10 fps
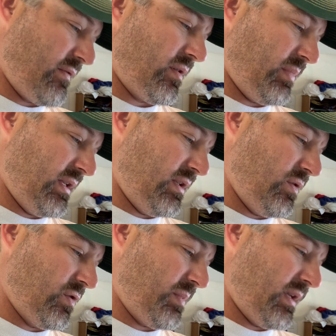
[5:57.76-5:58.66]

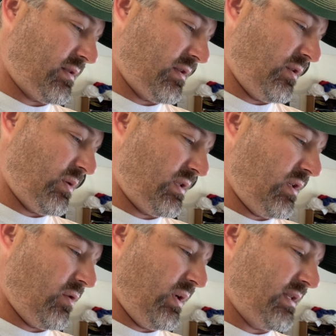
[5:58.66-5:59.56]
BTUs based on US
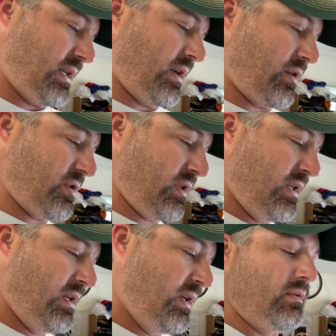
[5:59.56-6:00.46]
DOE standards,
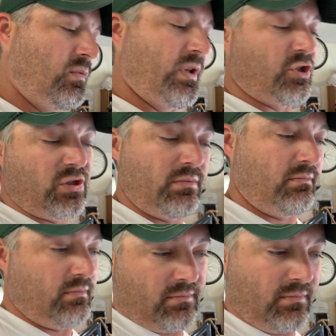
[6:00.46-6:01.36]
which
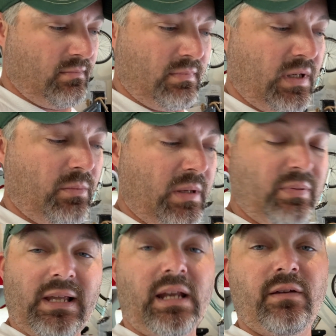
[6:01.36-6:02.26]
it'll be
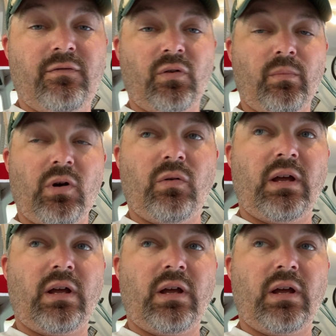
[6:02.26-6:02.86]
plenty for the boat.